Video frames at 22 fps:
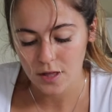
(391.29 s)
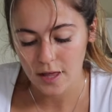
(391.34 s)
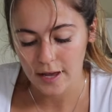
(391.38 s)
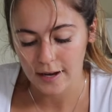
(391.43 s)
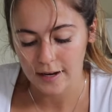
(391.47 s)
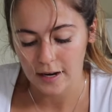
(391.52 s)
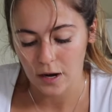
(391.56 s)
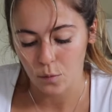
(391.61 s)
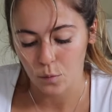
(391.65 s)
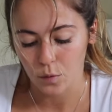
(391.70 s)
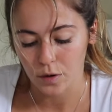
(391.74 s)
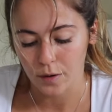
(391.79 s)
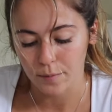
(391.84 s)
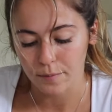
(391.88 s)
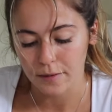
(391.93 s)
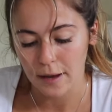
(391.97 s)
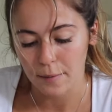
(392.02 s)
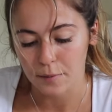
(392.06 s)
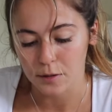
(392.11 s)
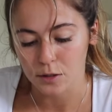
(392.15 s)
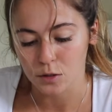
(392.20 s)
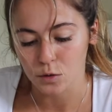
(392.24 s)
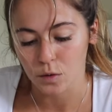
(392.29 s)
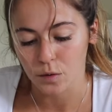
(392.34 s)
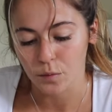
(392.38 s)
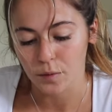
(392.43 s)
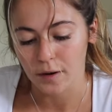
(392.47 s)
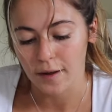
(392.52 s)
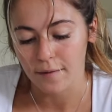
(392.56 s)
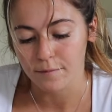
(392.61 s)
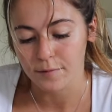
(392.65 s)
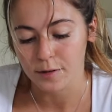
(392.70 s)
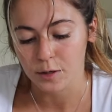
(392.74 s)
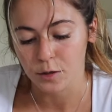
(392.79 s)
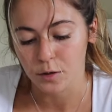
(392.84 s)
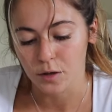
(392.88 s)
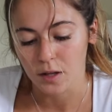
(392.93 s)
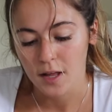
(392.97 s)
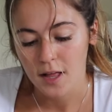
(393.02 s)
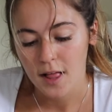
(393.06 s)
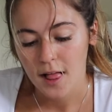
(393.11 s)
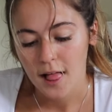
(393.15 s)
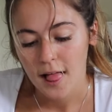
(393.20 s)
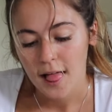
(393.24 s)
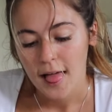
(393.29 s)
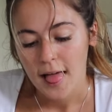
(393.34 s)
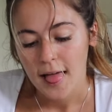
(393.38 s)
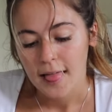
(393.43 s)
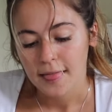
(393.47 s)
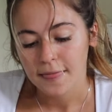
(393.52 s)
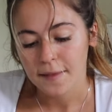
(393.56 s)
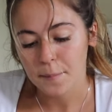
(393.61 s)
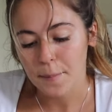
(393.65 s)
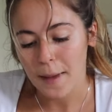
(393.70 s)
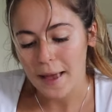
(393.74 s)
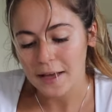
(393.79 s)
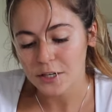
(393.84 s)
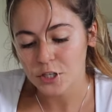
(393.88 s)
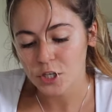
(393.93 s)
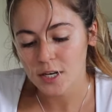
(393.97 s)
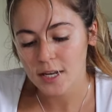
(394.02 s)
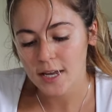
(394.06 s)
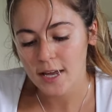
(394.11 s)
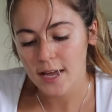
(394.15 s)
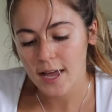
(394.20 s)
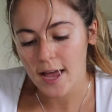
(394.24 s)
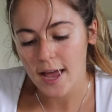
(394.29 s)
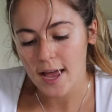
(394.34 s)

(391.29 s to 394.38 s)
Like I want to be able to do it when I feel passionate